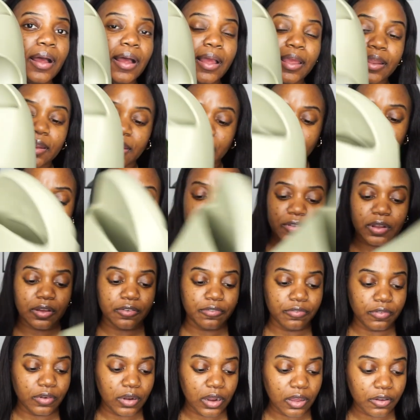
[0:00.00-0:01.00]
I love
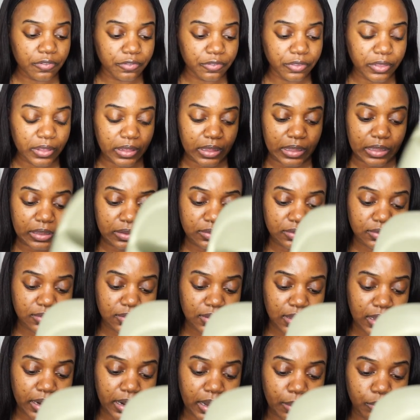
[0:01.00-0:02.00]
love love these
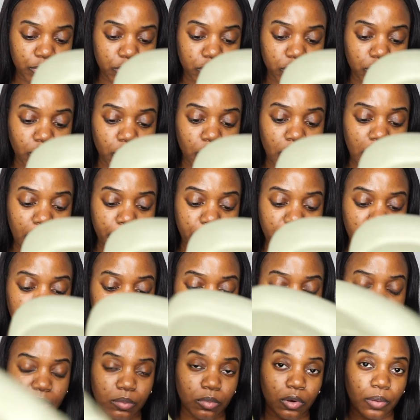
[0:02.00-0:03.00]
and I'm so happy I
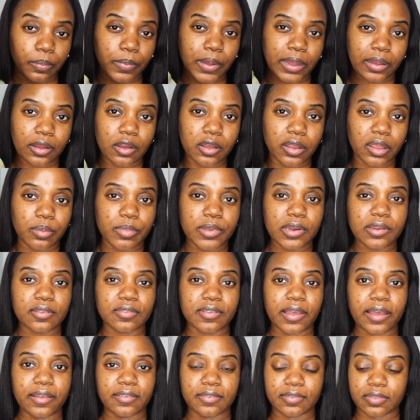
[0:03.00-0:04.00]
picked them up. I got them in a
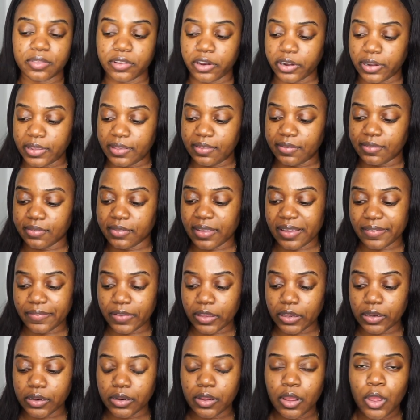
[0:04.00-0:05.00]
size
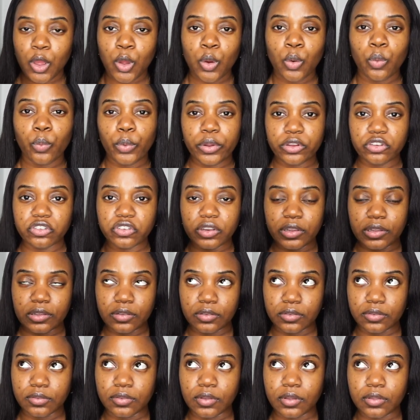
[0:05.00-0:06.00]
37, which
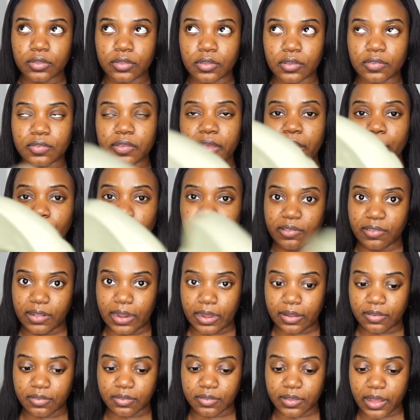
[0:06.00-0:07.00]
is the same as
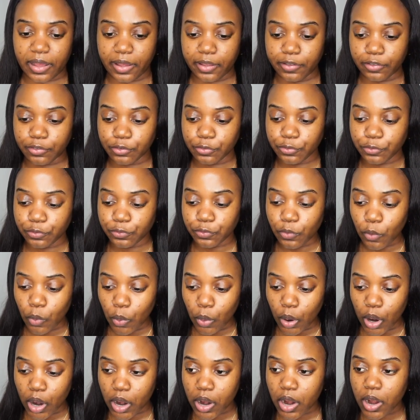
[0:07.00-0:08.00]
like a size
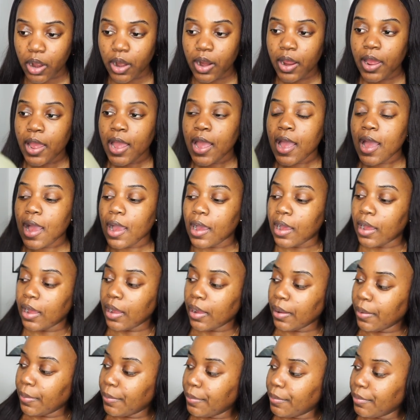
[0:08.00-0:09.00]
4.
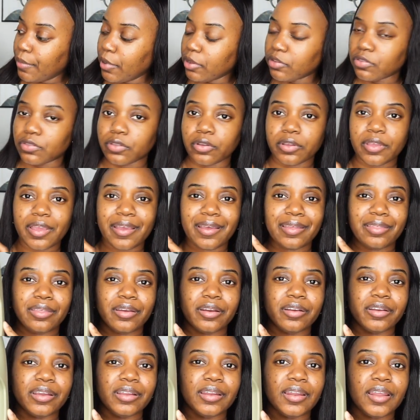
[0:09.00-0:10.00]
So yeah,
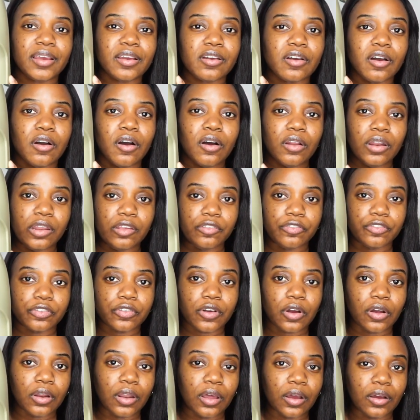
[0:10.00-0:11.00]
they're in like an olive
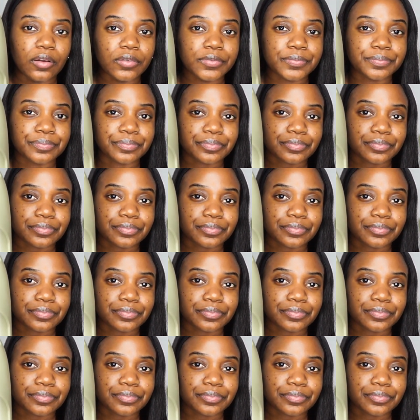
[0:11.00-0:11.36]
color.